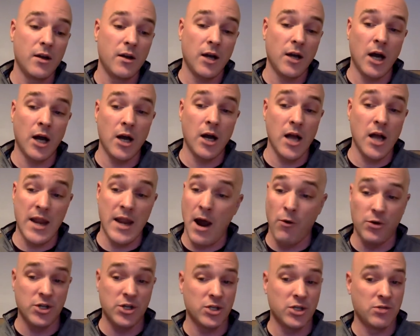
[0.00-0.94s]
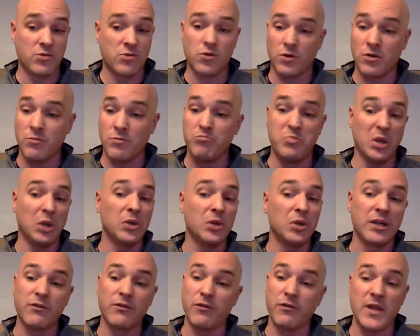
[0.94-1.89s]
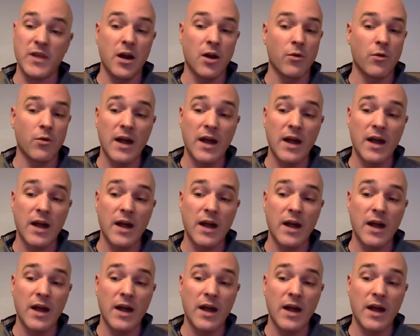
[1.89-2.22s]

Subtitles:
now we're just sort of building from there.